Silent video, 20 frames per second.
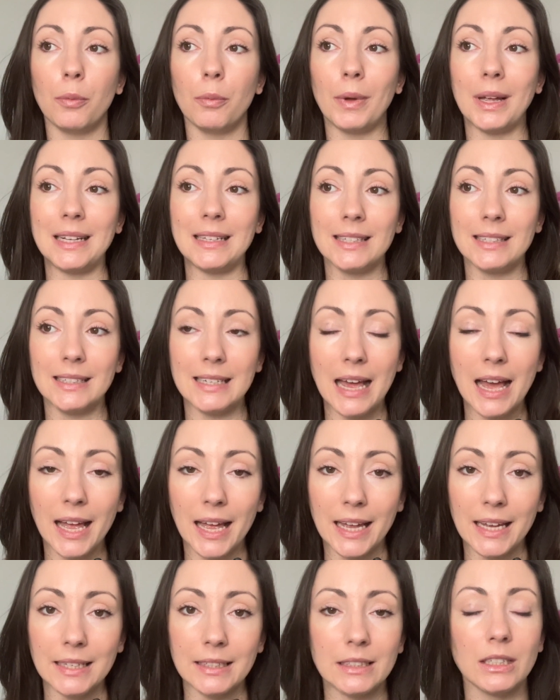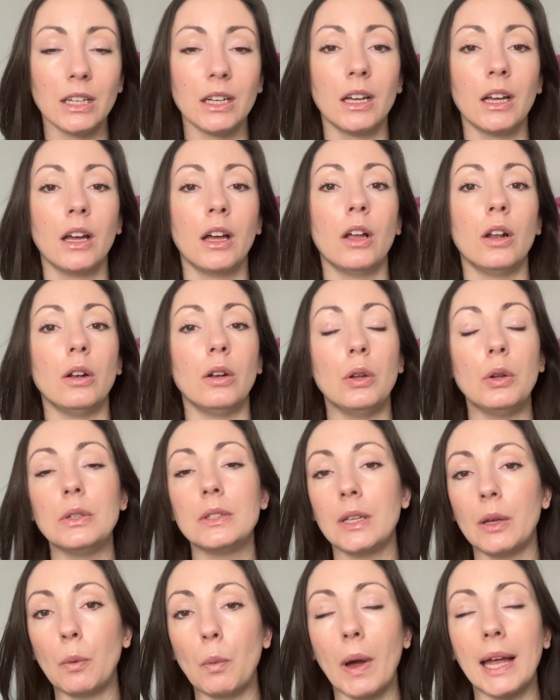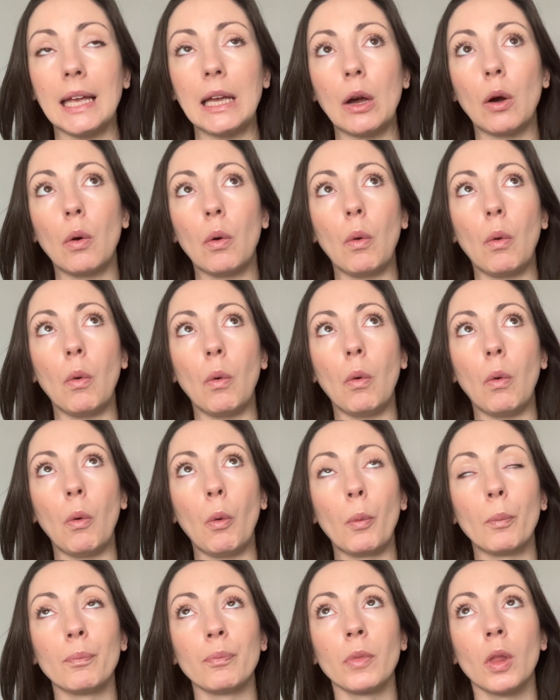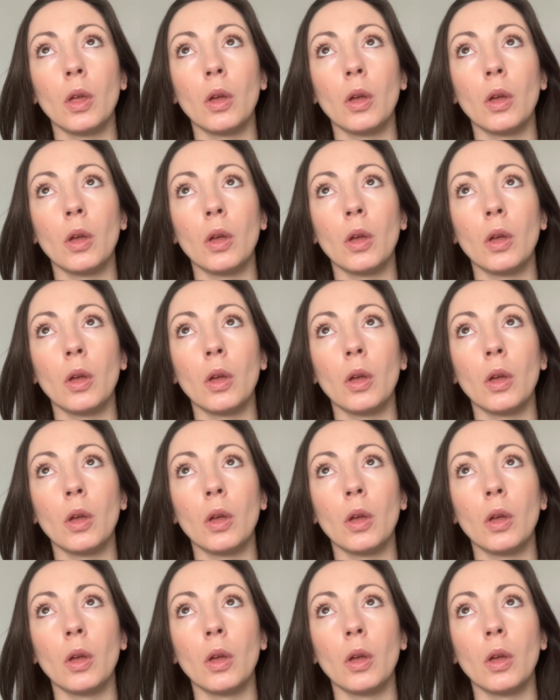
instead losing weight or